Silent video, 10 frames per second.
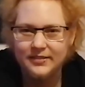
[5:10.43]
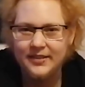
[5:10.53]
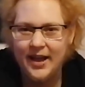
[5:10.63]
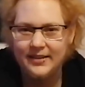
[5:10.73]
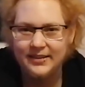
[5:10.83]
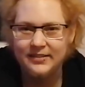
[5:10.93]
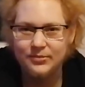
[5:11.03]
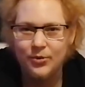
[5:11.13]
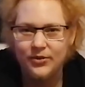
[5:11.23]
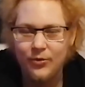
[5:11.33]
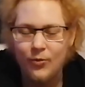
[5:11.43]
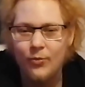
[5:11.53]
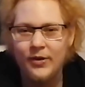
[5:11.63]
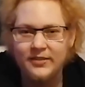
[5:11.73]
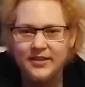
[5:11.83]
That is what
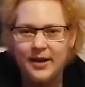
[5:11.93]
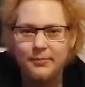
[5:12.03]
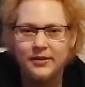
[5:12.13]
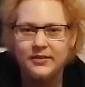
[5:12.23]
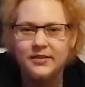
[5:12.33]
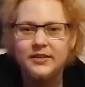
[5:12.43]
always happened.